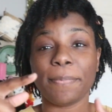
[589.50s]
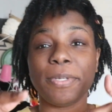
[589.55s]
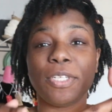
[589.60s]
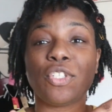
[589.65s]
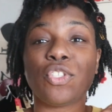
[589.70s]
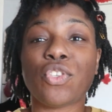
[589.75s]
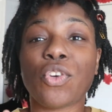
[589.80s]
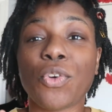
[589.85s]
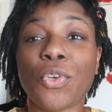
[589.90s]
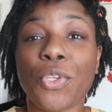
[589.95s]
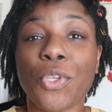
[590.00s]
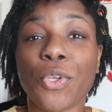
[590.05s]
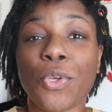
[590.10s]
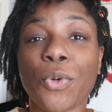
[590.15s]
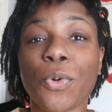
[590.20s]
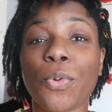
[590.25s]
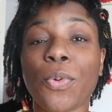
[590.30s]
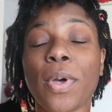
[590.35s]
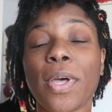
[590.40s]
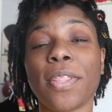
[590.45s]
me show
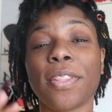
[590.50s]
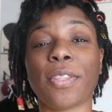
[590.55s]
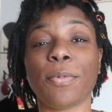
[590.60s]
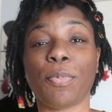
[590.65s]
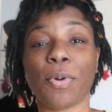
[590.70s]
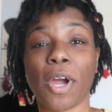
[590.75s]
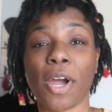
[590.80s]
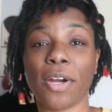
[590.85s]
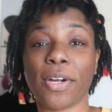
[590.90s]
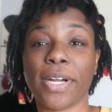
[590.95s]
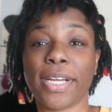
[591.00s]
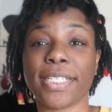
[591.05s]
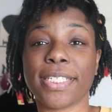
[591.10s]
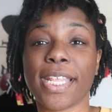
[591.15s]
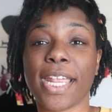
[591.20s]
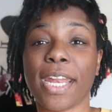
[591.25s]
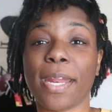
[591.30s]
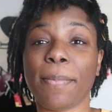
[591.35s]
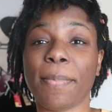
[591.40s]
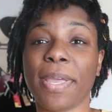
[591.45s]
you the progress
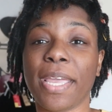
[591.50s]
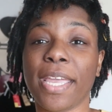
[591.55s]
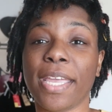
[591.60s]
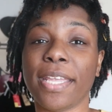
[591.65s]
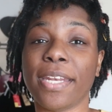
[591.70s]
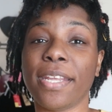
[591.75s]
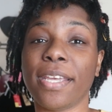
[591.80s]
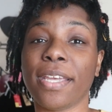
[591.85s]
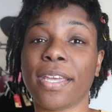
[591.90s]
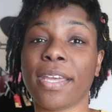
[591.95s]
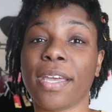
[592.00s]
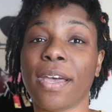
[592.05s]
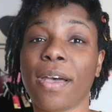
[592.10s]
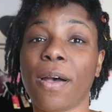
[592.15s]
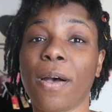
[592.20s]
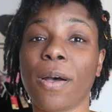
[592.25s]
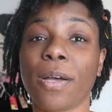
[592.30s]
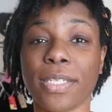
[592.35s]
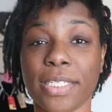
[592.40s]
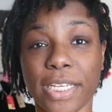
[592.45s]
that I made
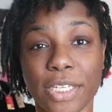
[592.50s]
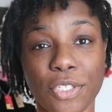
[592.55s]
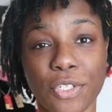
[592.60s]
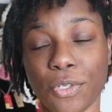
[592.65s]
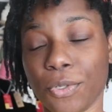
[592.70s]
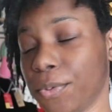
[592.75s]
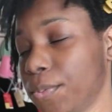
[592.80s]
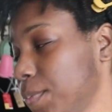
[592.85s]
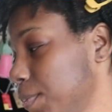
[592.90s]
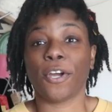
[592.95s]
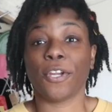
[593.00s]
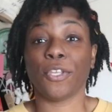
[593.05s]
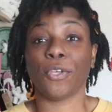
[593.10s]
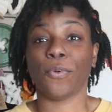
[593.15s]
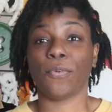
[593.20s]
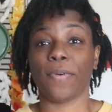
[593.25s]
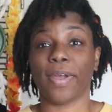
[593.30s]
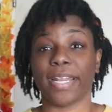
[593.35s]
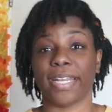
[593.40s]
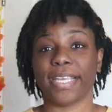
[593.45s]
on day 2. Are
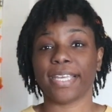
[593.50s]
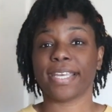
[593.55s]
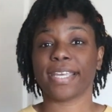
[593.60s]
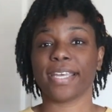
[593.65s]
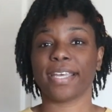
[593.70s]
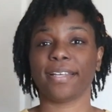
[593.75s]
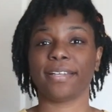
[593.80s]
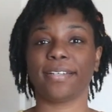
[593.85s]
you ready?